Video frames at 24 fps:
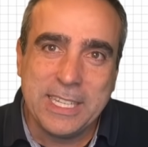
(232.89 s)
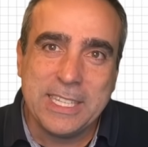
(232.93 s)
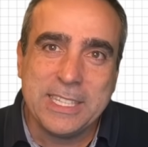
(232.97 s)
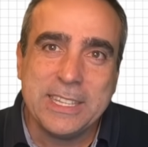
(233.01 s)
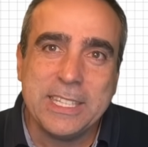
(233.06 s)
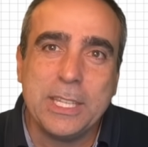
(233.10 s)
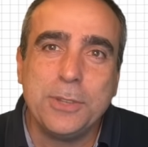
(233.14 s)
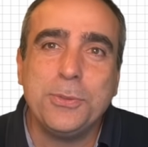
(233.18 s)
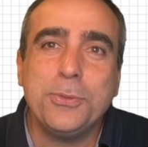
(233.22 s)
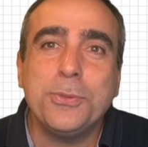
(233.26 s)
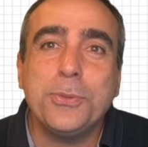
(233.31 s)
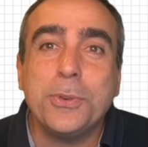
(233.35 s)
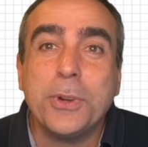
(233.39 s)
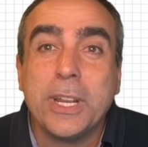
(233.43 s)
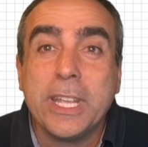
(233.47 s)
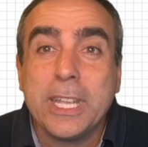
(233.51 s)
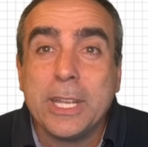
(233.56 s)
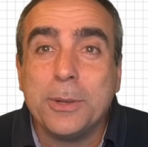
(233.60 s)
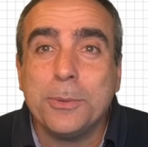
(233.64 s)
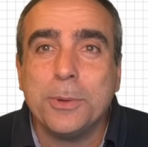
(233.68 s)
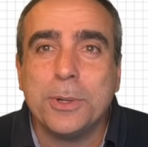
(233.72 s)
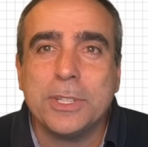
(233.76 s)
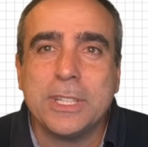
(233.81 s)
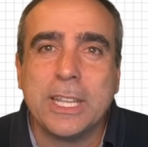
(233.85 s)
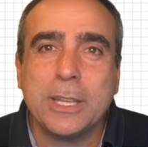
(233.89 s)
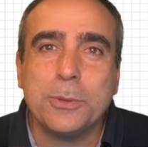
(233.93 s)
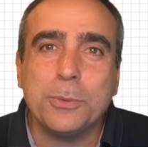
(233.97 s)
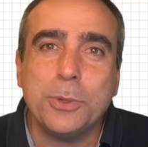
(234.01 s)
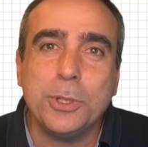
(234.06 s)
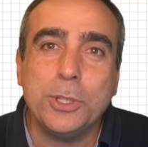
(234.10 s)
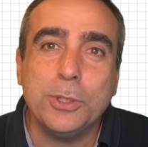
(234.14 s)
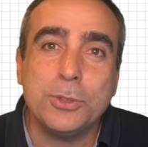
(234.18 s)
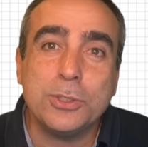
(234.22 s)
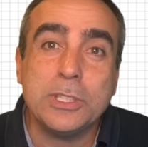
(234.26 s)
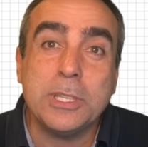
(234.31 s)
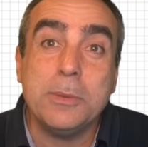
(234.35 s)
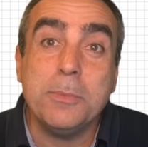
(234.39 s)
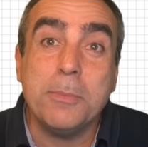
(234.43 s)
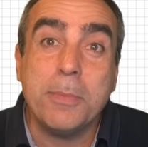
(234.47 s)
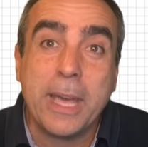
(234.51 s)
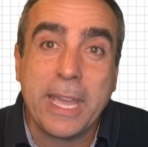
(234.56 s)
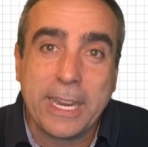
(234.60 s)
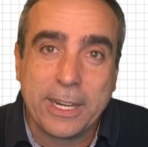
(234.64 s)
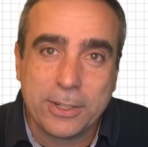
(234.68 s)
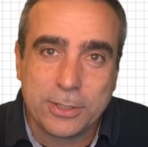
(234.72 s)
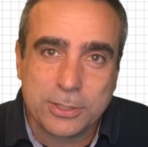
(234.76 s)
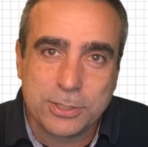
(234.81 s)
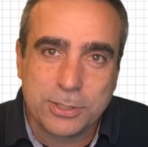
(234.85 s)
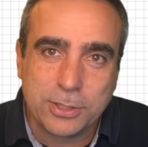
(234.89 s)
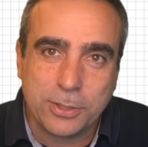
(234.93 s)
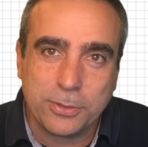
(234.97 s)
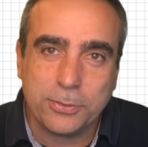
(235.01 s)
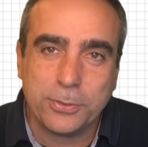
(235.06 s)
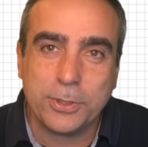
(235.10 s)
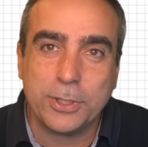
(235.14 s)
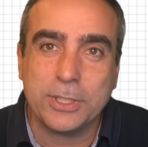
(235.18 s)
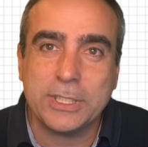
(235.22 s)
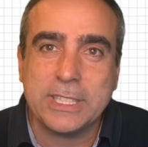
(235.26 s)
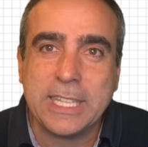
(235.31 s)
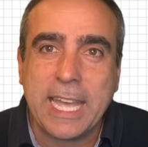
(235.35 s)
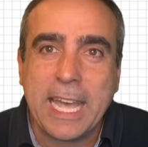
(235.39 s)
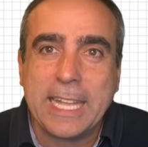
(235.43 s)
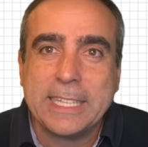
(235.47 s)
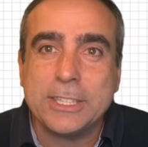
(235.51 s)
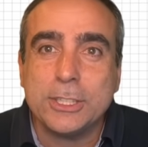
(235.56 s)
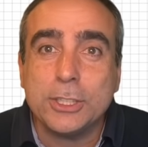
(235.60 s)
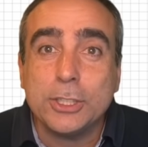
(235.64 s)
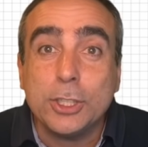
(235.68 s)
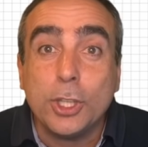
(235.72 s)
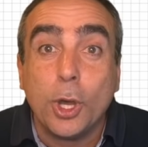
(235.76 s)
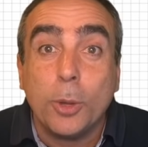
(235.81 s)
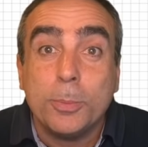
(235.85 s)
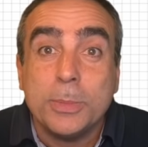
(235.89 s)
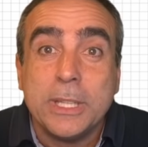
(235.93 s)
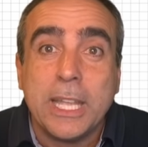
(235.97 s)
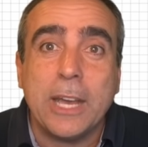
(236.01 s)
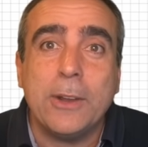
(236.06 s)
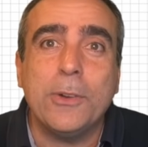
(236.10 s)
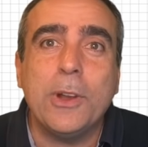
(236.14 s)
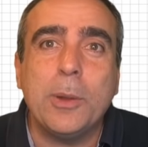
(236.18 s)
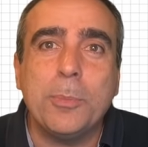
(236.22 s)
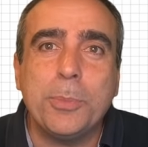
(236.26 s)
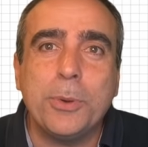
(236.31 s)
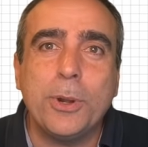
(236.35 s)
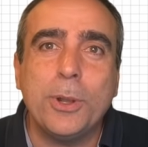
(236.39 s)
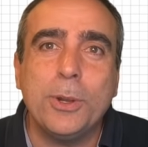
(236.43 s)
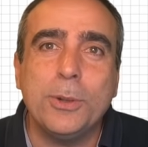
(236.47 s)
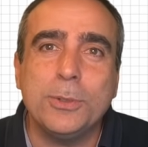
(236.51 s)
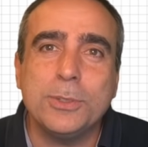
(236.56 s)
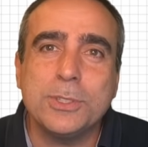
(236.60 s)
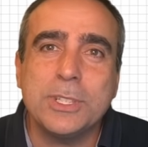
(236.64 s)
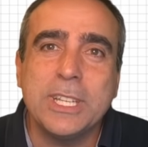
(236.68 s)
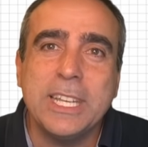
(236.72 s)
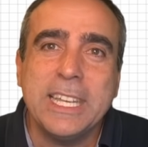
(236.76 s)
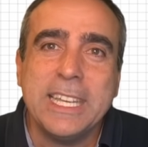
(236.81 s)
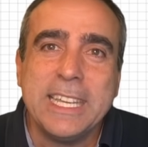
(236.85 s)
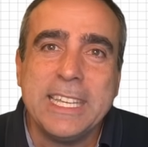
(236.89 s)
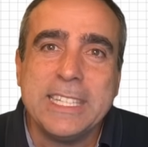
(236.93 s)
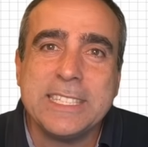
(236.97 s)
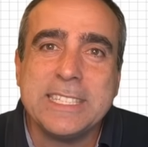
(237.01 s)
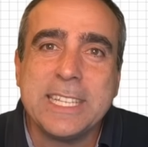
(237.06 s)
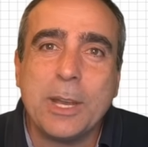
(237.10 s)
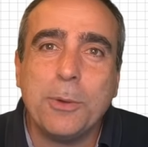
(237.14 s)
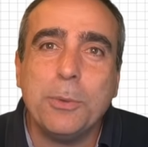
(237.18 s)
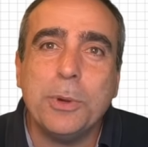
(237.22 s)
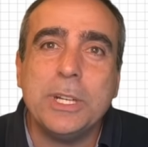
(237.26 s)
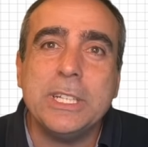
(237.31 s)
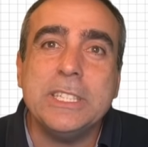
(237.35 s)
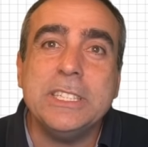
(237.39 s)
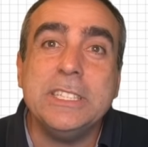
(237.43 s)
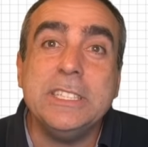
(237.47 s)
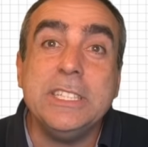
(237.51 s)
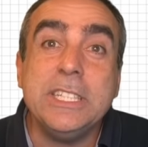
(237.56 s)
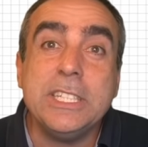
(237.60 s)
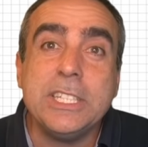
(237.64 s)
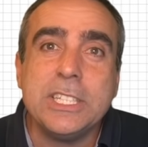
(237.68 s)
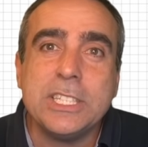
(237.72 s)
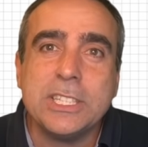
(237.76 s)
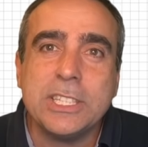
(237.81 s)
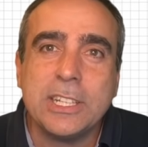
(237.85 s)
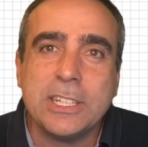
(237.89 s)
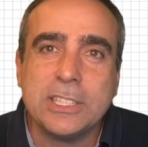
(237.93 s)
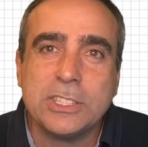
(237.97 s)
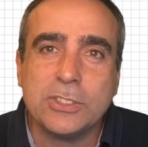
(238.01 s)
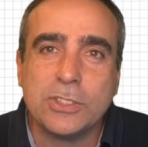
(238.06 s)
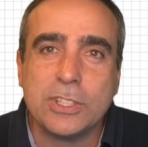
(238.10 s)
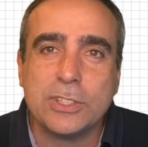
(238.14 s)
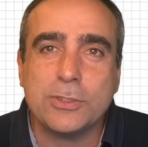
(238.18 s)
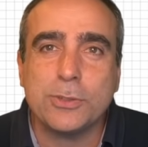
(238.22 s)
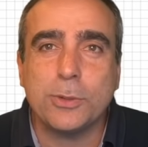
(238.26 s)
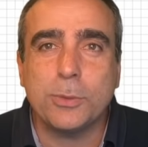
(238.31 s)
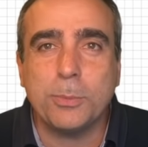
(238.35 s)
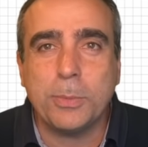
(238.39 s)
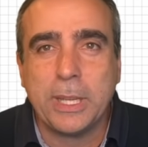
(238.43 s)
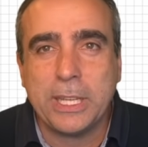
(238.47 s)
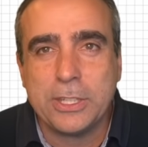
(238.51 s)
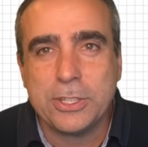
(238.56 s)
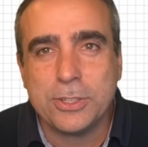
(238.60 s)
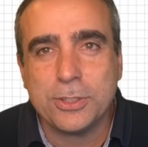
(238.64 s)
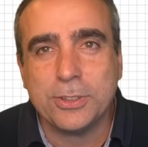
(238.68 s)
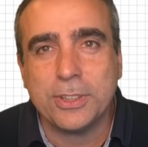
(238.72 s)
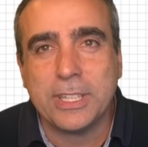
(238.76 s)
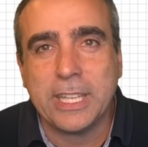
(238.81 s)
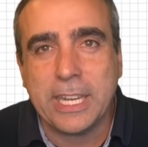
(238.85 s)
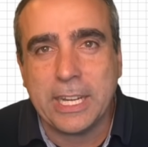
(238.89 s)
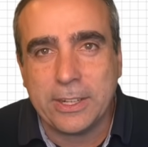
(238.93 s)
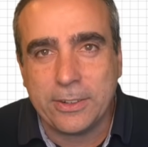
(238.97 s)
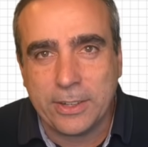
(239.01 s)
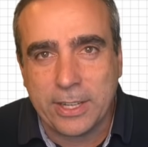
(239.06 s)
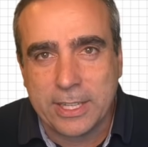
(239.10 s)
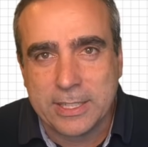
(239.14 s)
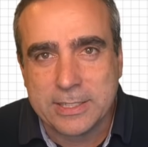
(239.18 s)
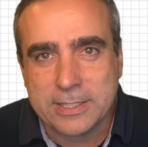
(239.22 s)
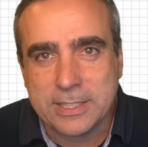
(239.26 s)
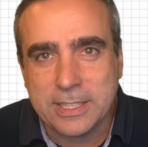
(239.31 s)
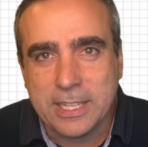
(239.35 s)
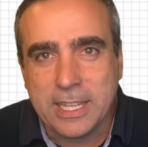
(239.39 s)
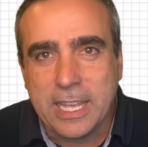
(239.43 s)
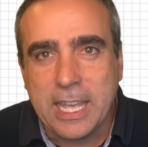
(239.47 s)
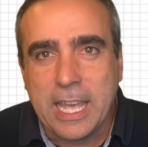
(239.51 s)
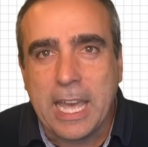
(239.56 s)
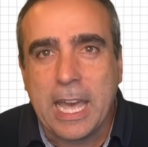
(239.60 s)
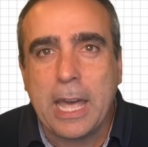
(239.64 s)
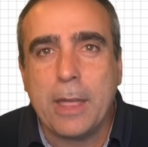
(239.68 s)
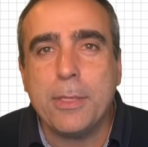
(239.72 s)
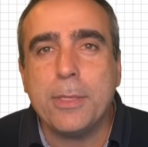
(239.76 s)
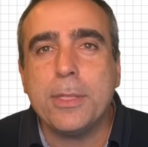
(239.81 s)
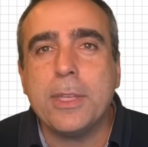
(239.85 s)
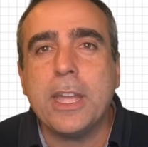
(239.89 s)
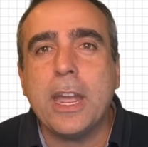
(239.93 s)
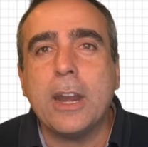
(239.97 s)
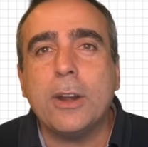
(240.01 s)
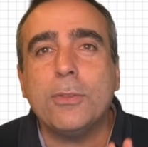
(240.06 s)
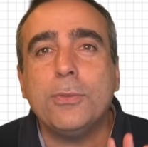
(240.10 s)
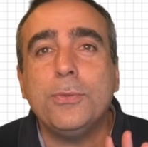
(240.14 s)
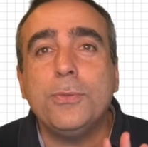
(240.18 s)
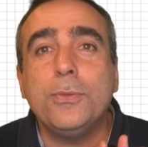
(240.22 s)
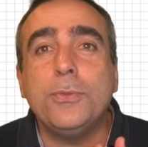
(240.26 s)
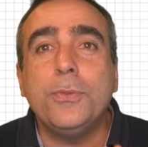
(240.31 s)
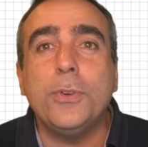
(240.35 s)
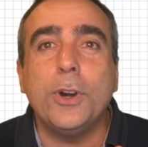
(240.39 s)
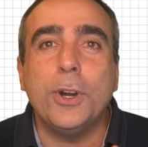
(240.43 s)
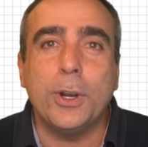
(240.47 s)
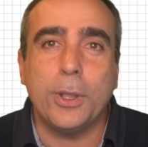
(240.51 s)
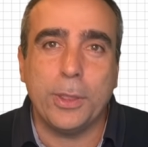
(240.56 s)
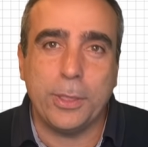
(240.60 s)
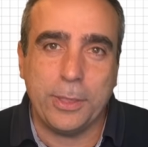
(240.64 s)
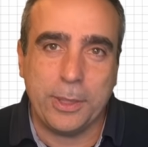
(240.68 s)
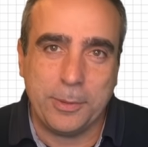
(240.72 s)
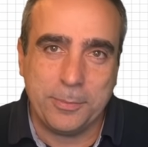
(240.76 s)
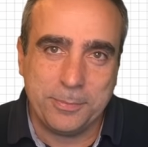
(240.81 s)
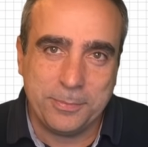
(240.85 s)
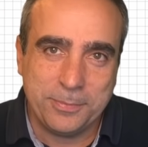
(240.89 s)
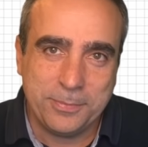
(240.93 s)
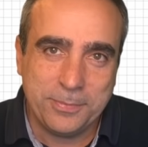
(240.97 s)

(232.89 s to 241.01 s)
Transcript: The framework that we use in Microsoft for that top-down approach is our digital transformation areas, and there are 4 of them.